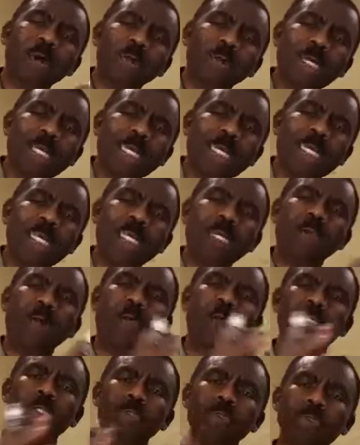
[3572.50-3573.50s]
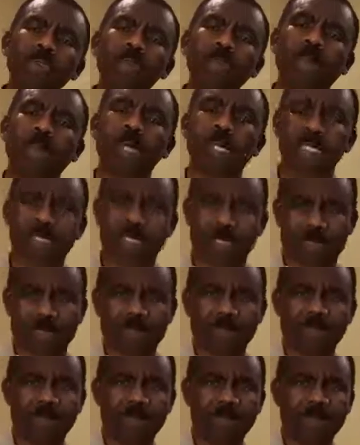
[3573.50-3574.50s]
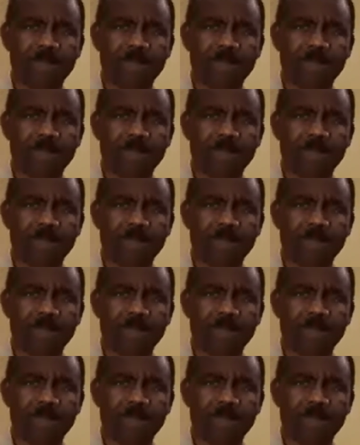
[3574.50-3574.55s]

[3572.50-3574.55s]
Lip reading: already in our toolbox.